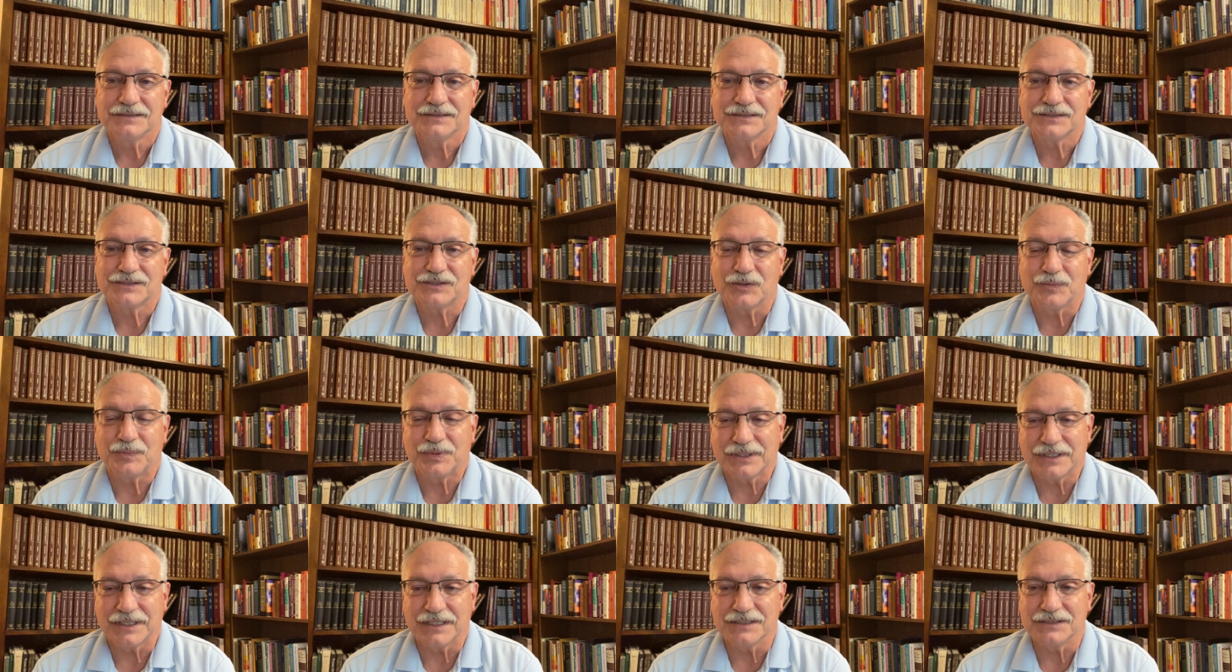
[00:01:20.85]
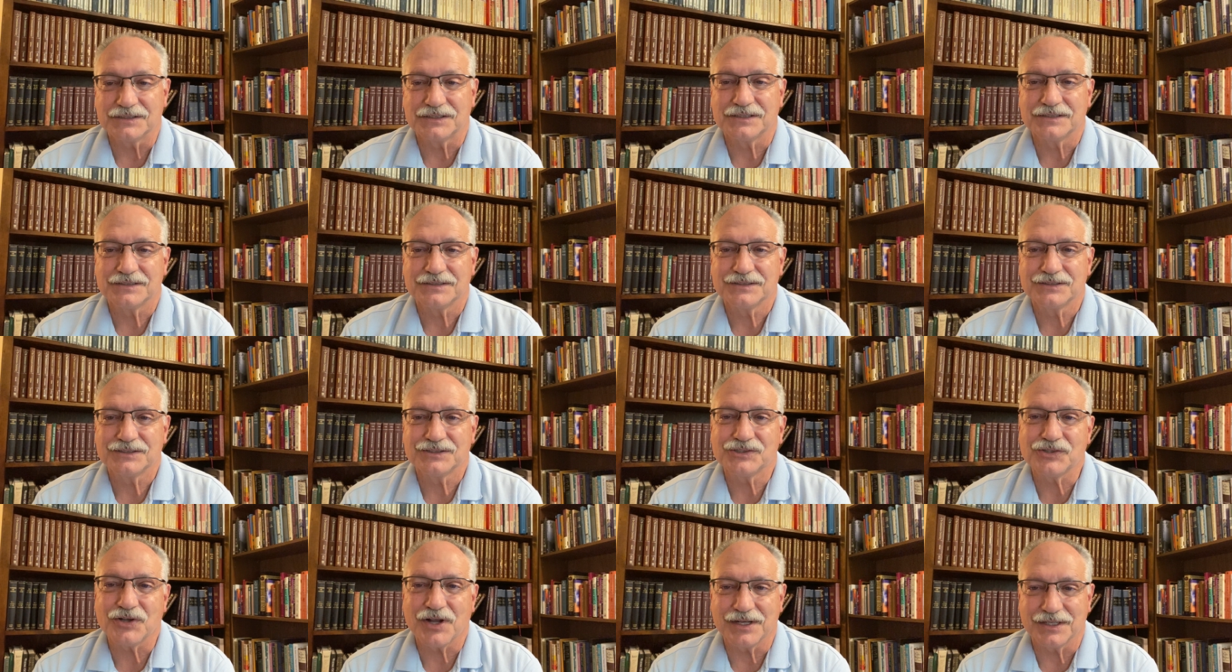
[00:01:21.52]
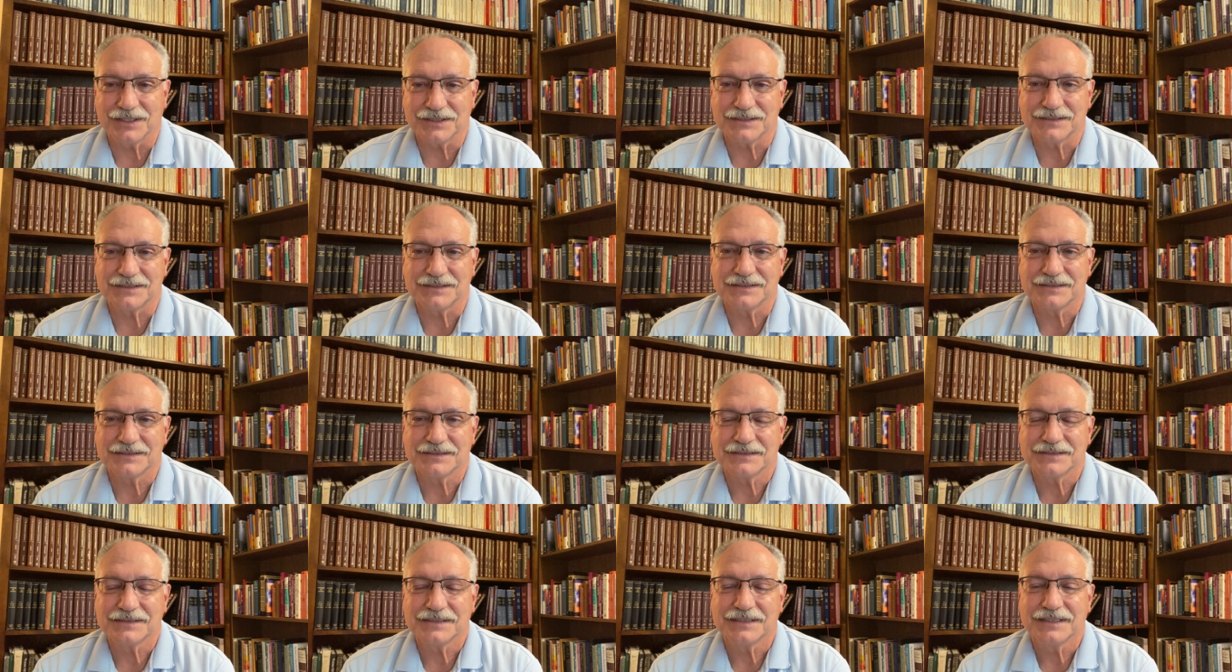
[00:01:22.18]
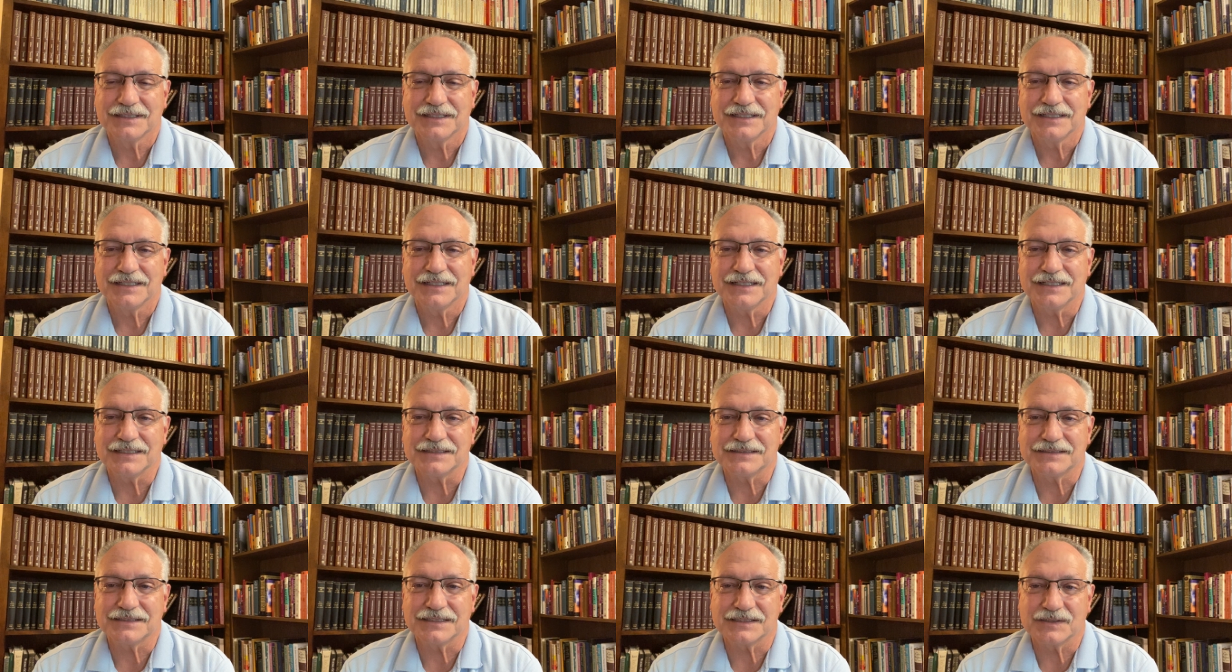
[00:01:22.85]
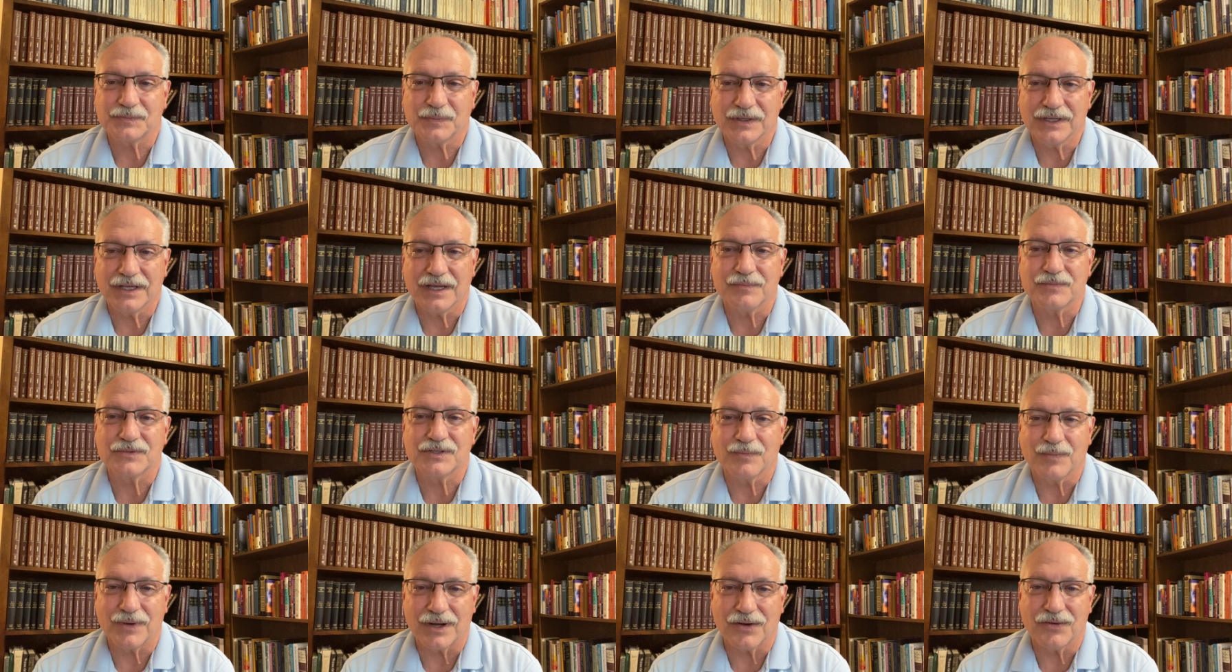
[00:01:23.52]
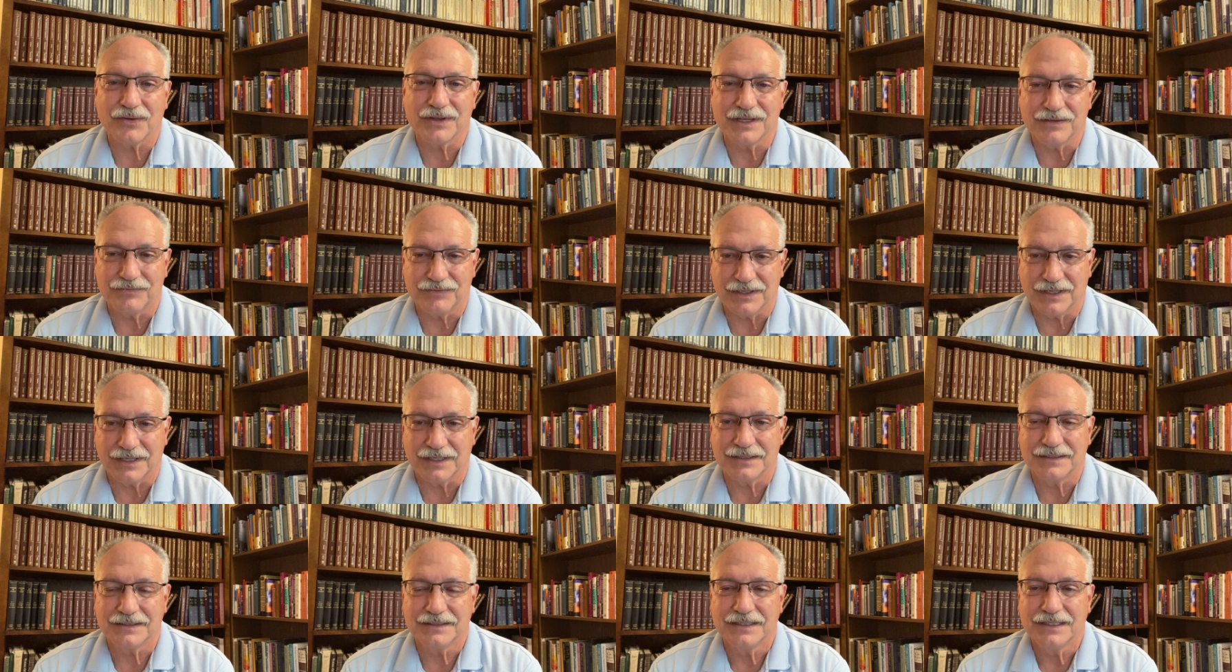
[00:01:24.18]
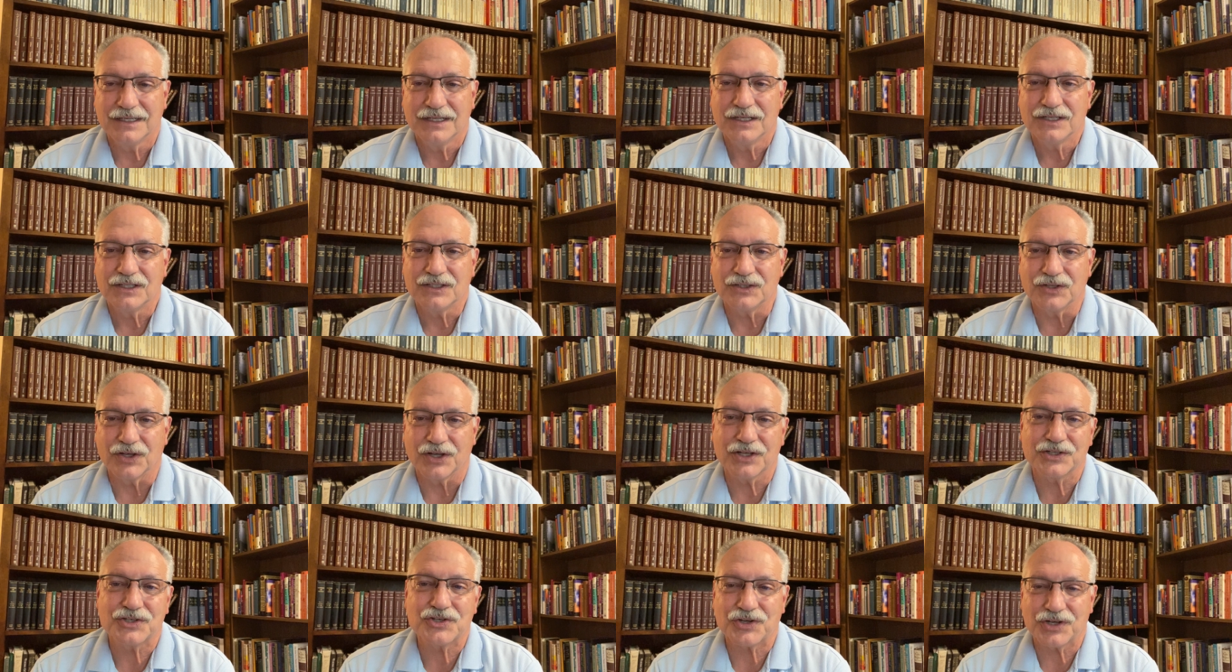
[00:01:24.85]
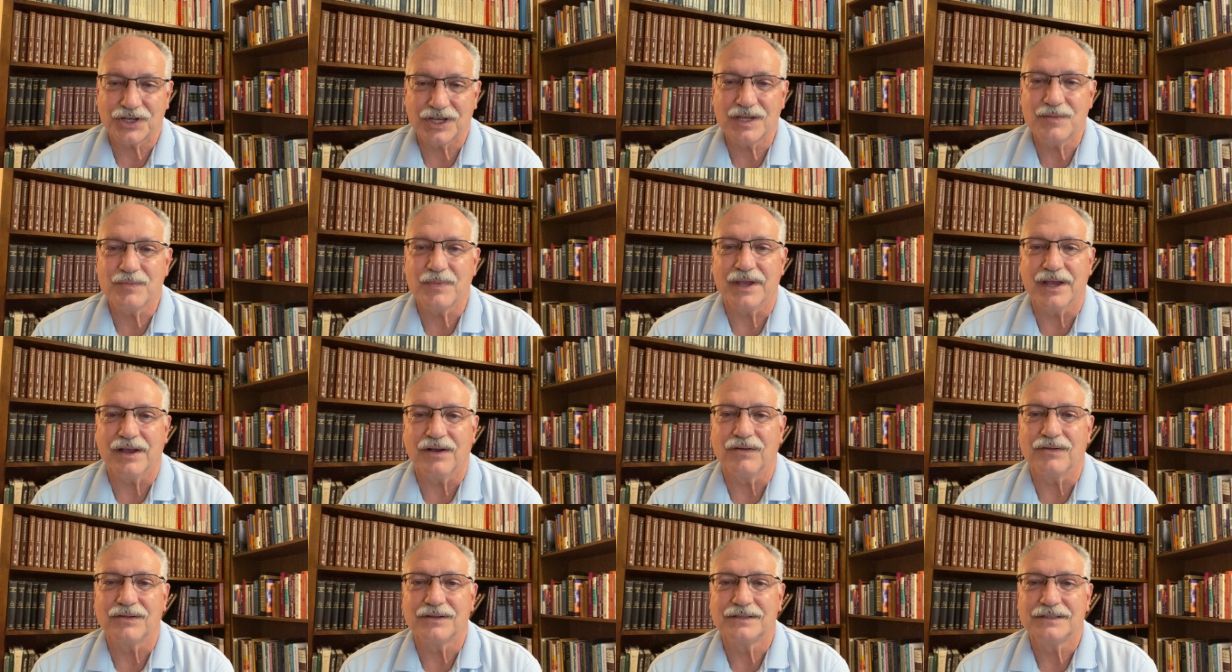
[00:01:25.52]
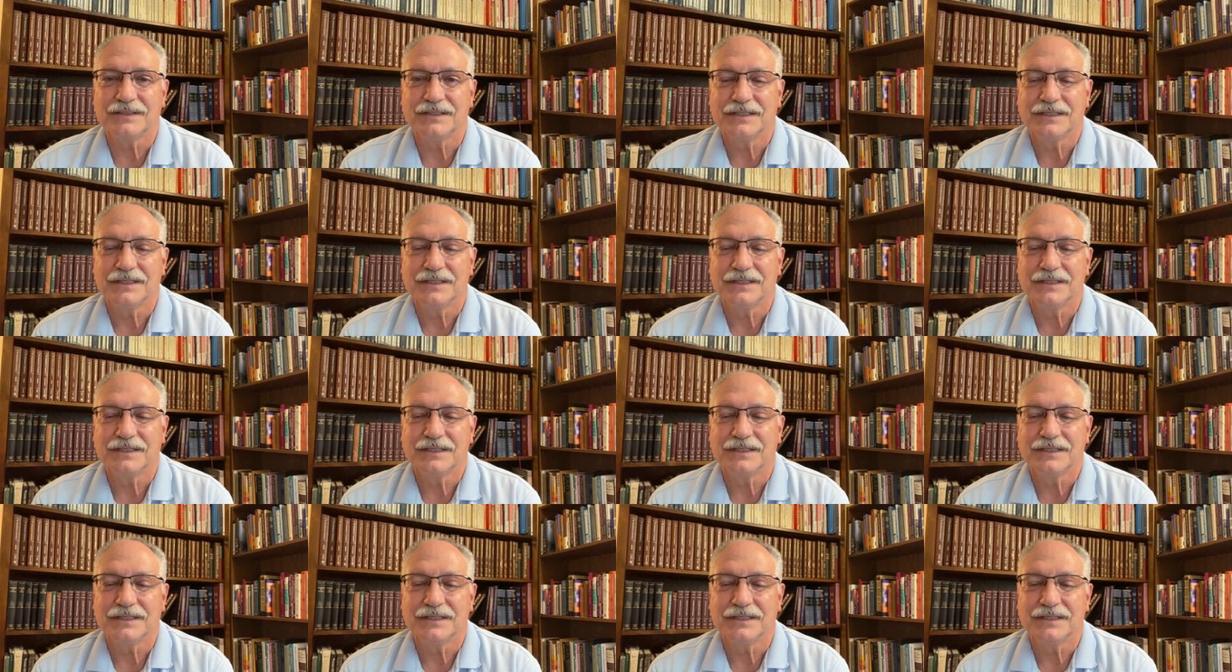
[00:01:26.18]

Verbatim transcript: So please join us at 6 p.m. tomorrow evening. Look at your email.